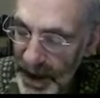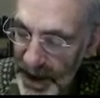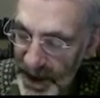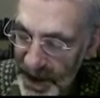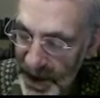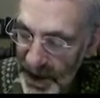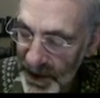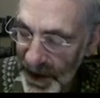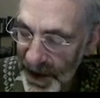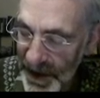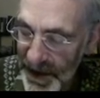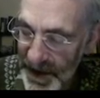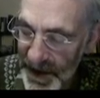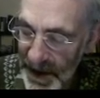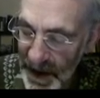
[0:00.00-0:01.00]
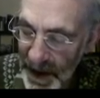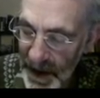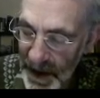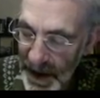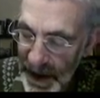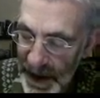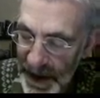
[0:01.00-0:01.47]
So here's
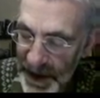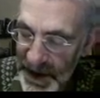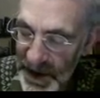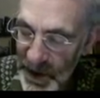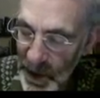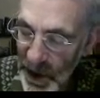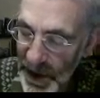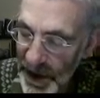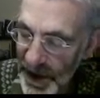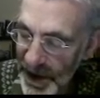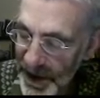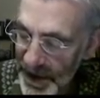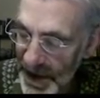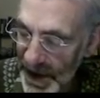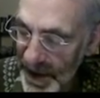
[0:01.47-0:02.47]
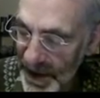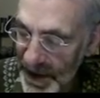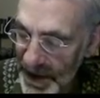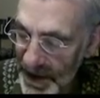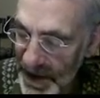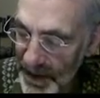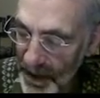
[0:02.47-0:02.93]
xy, and
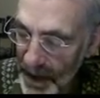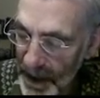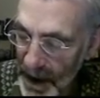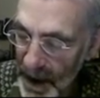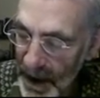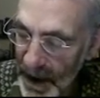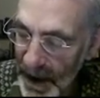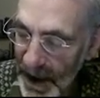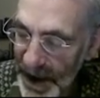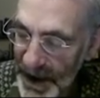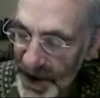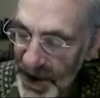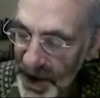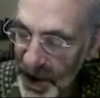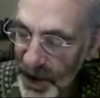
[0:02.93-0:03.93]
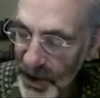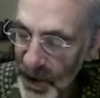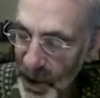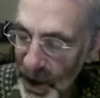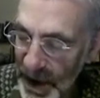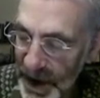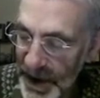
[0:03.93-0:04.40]
here's x cubed
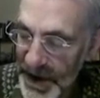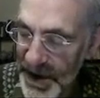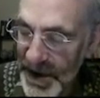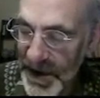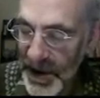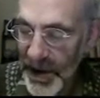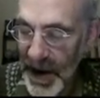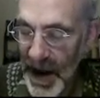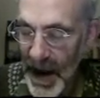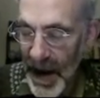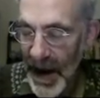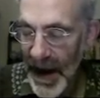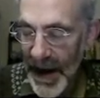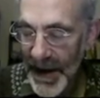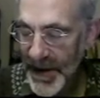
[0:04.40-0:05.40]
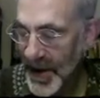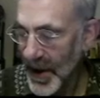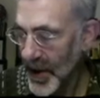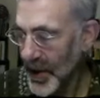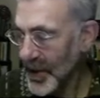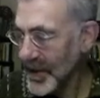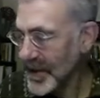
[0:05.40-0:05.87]
y, and so on. And
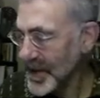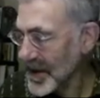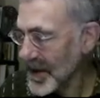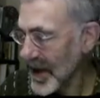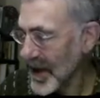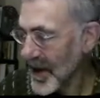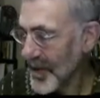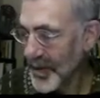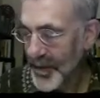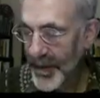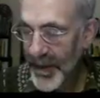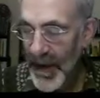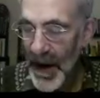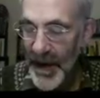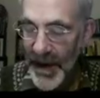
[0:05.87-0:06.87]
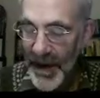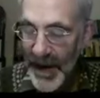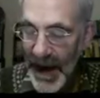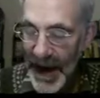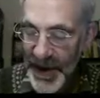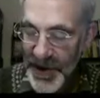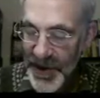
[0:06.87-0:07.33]
you can see that the
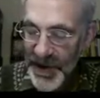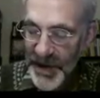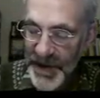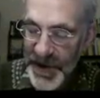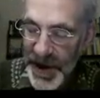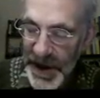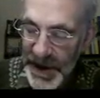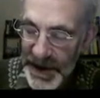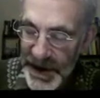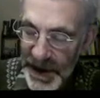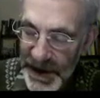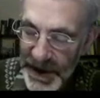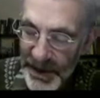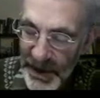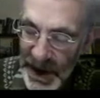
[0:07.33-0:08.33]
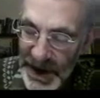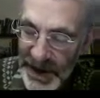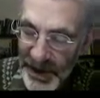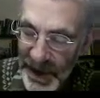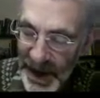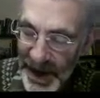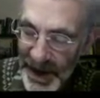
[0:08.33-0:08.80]
action of g is going to
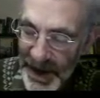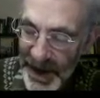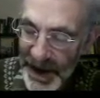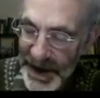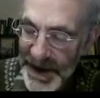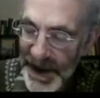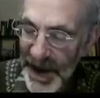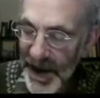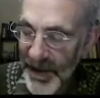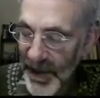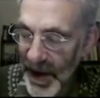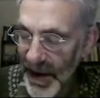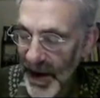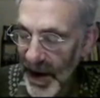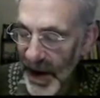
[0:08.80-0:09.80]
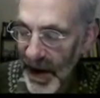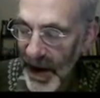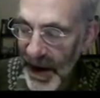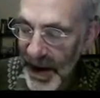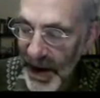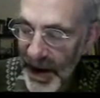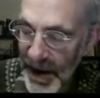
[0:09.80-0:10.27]
multiply things here by
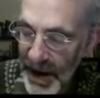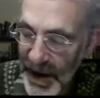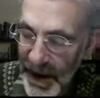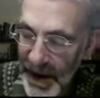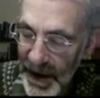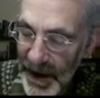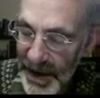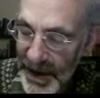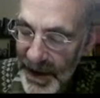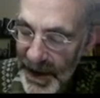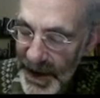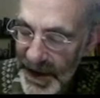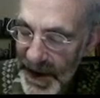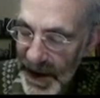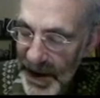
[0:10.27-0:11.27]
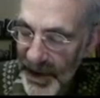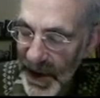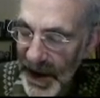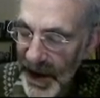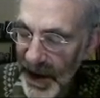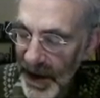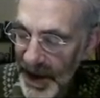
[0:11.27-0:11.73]
I, and things here
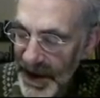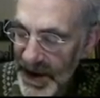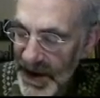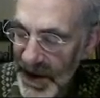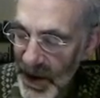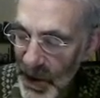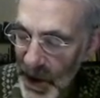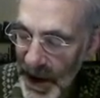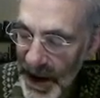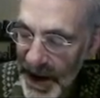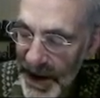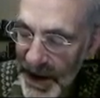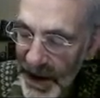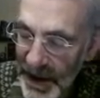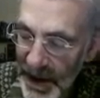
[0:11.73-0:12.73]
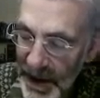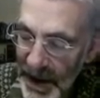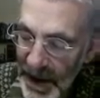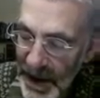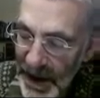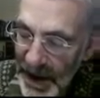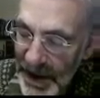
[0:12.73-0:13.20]
by I squared,
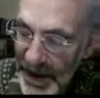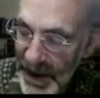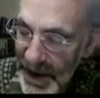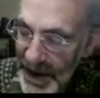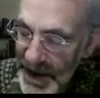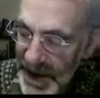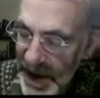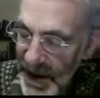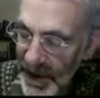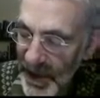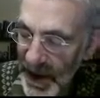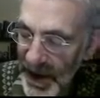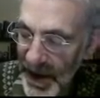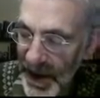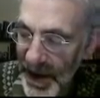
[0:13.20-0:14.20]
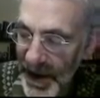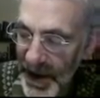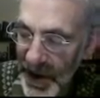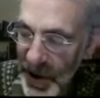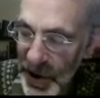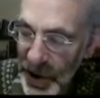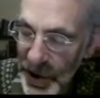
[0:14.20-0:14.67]
and things here by I
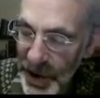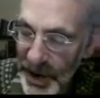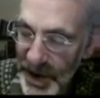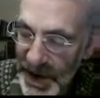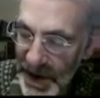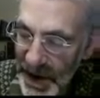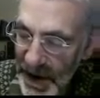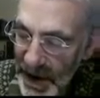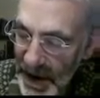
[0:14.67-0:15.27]
cubed,